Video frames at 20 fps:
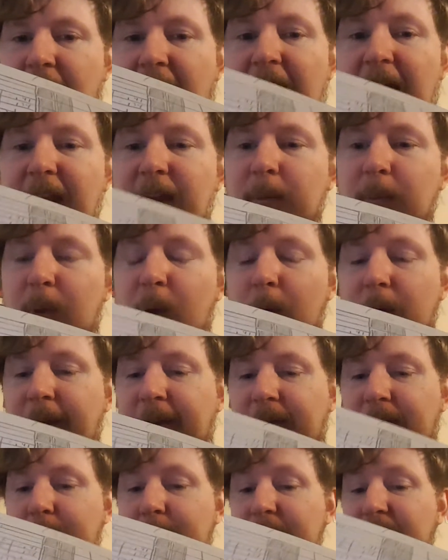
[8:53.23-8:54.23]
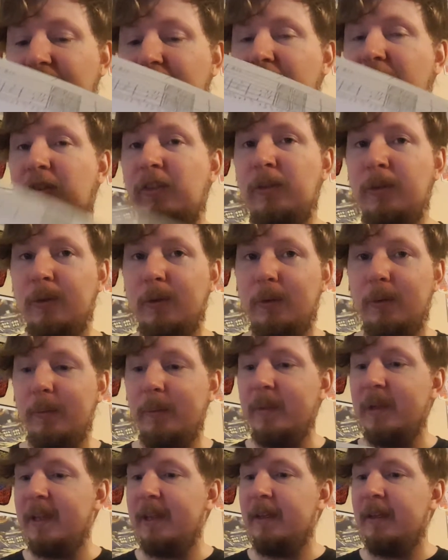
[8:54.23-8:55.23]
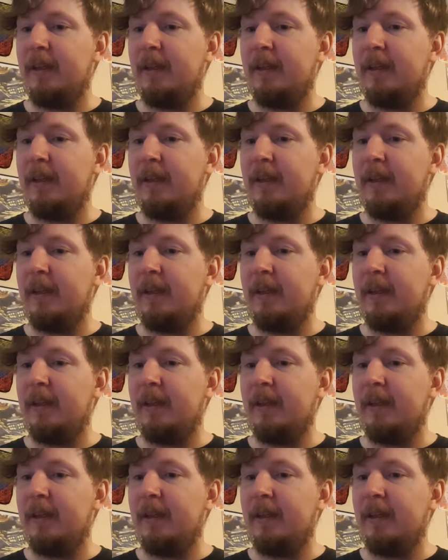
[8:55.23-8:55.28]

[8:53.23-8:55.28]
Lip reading: I am going to assume